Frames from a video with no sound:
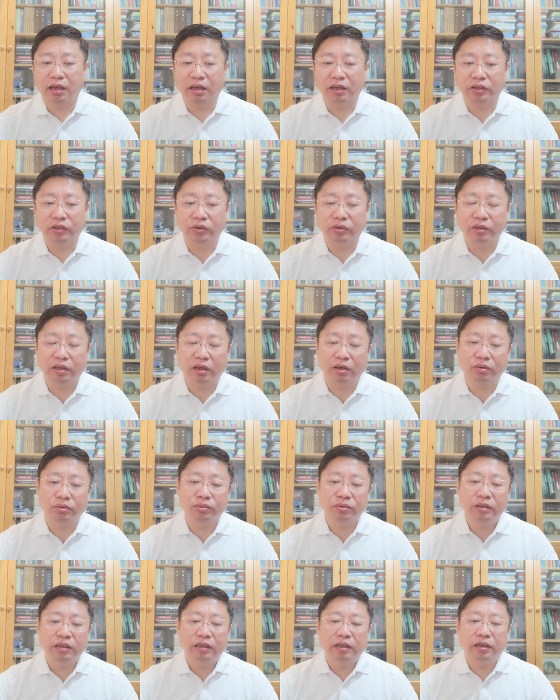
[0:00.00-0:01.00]
You
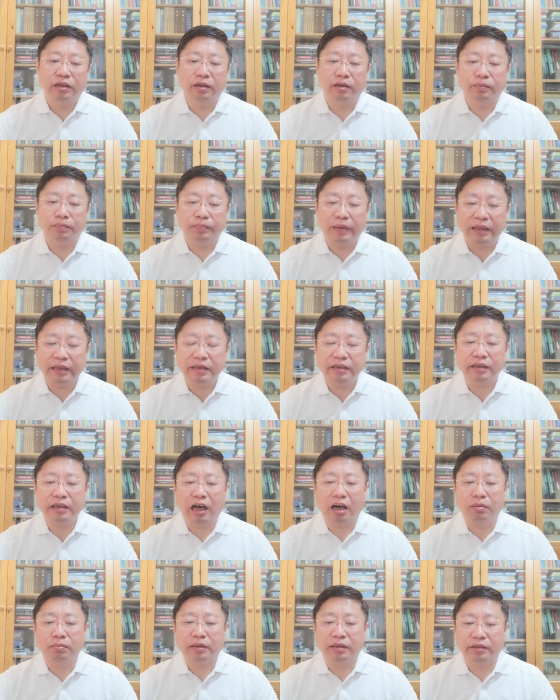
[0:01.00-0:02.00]
know, many
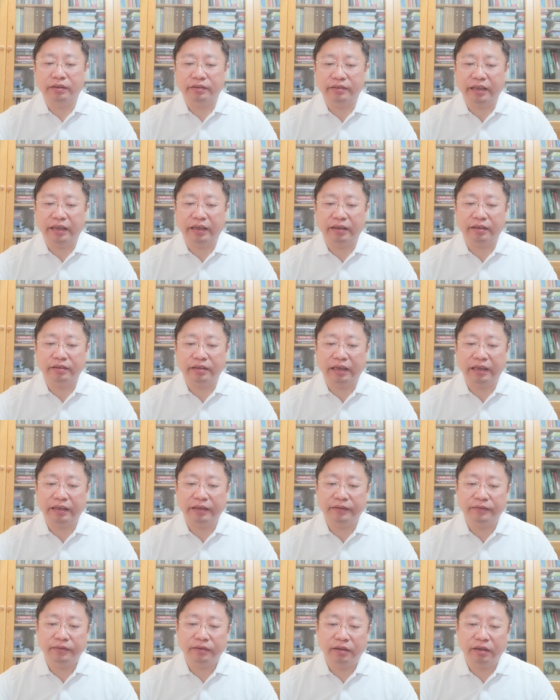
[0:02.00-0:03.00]
governments think
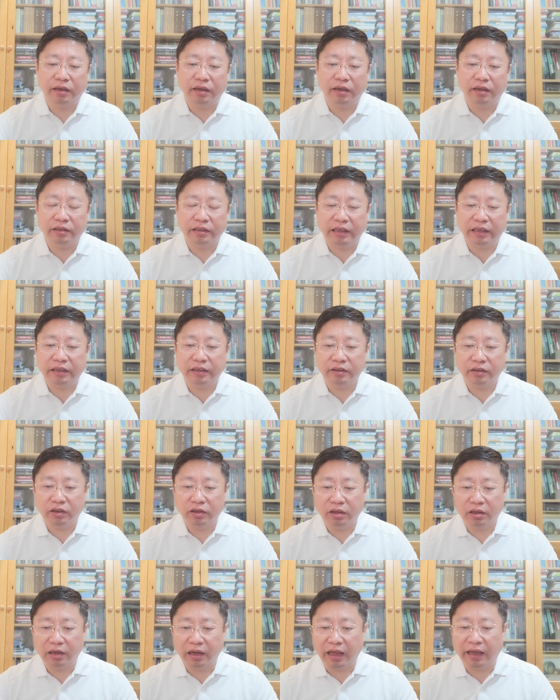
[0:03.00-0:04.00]
they
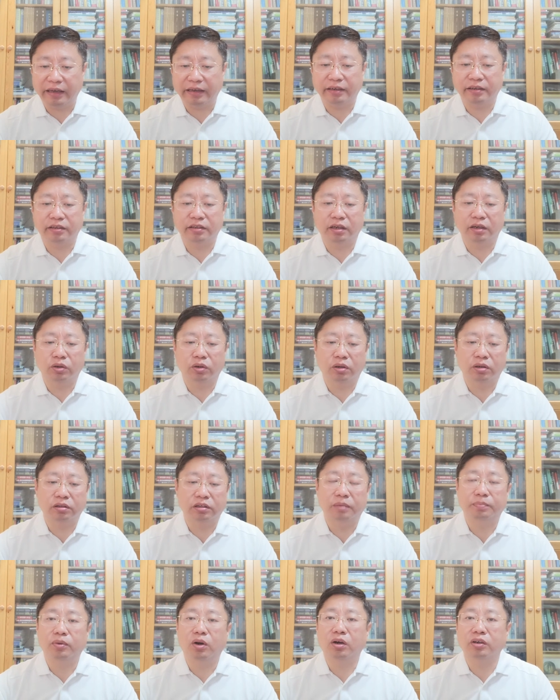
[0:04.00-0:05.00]
like
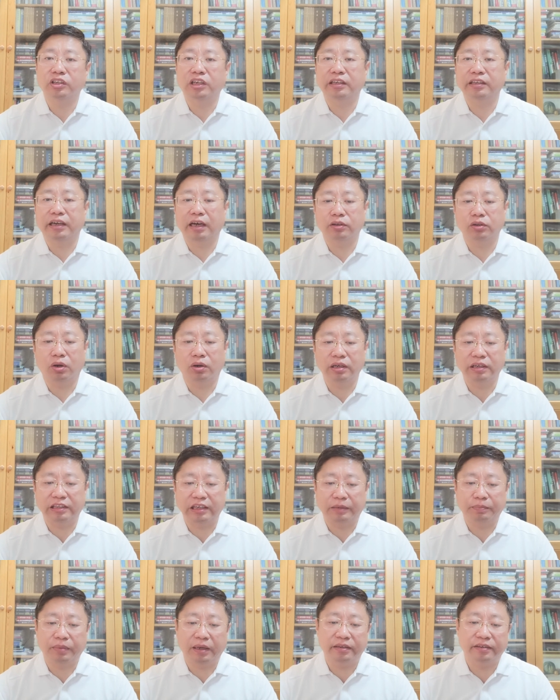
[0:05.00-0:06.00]
the blockchain
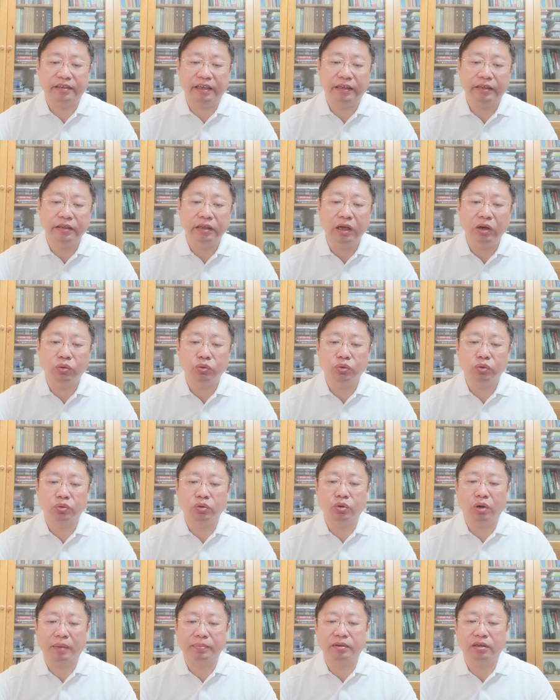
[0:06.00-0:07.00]
technology, but say no to
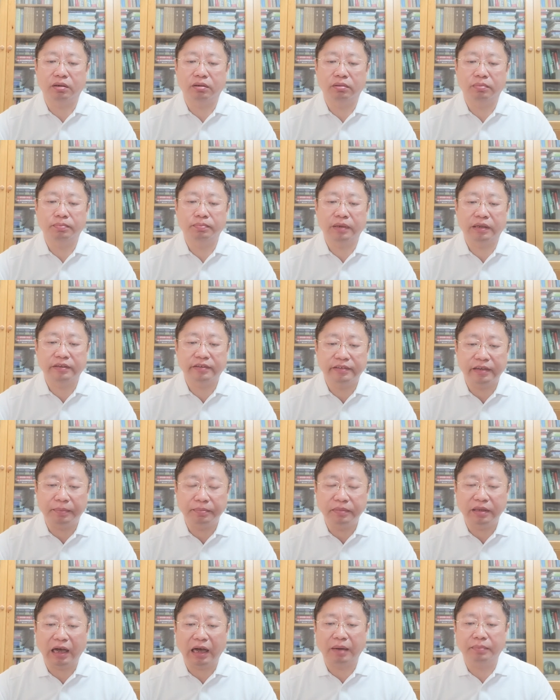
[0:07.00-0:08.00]
crypto. But
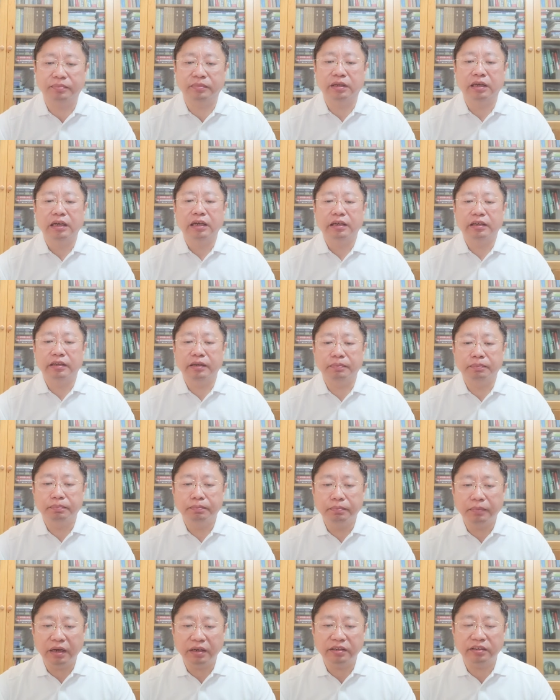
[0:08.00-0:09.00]
sometimes they
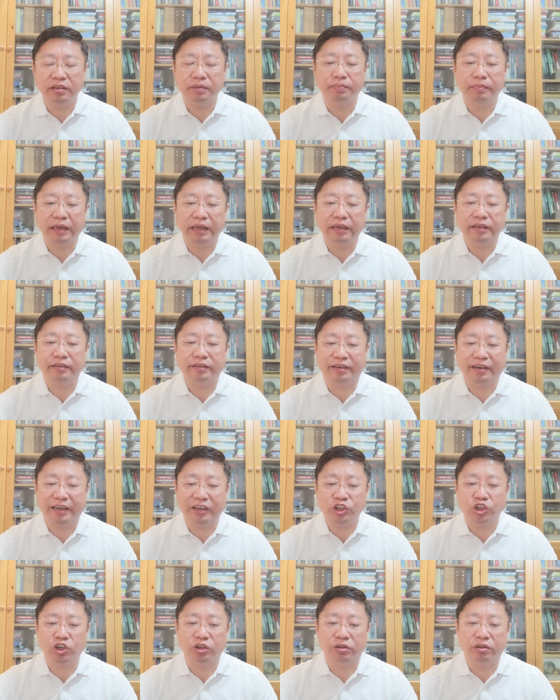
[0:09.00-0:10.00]
must make
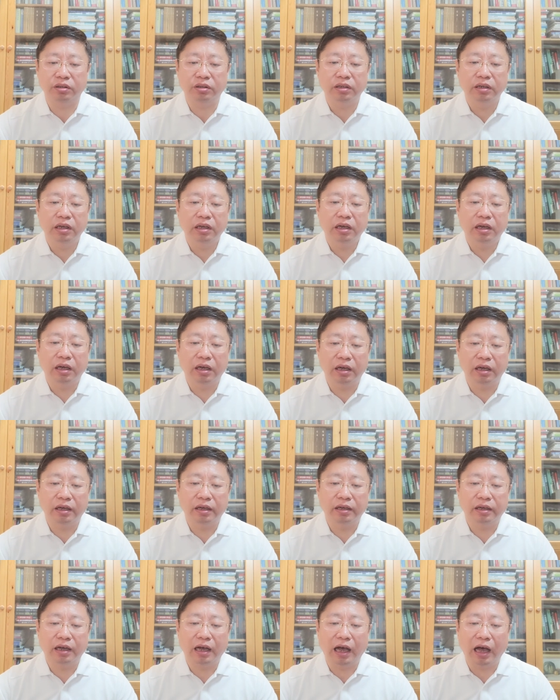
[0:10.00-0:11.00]
decision
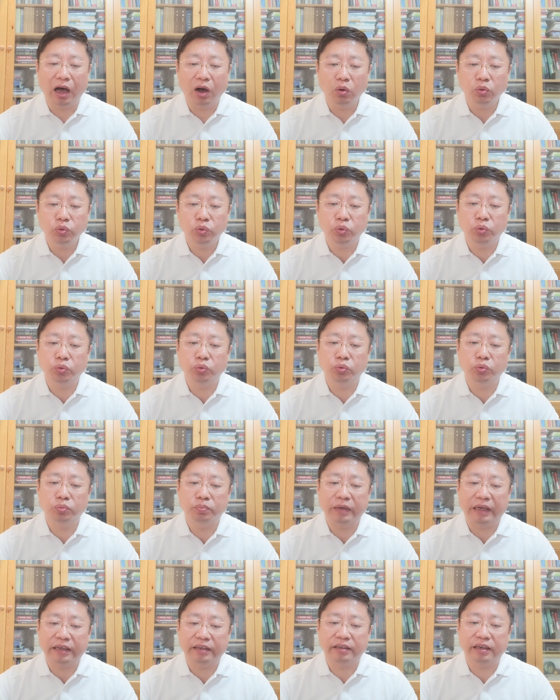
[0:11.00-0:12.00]
how to
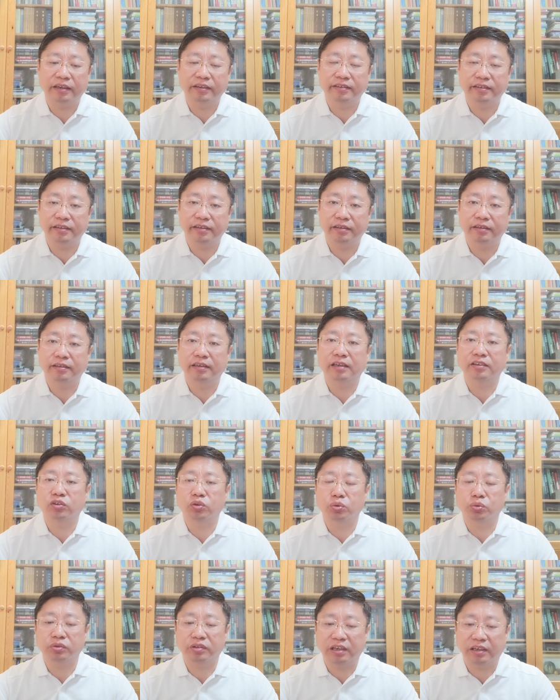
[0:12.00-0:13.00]
make these
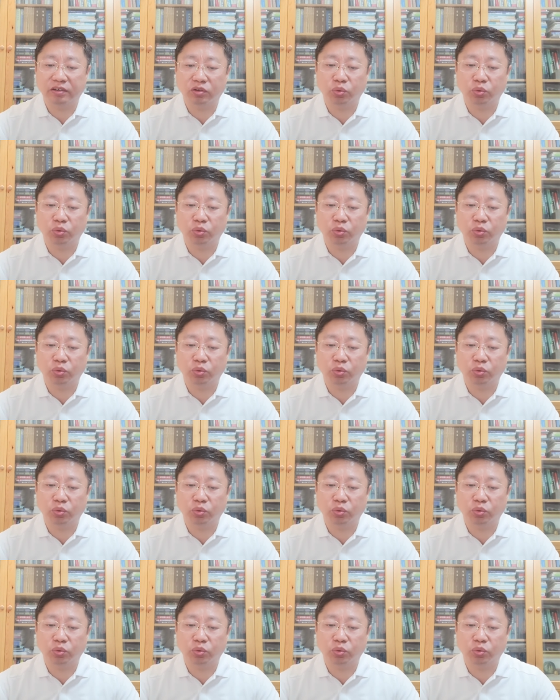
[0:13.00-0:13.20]
two things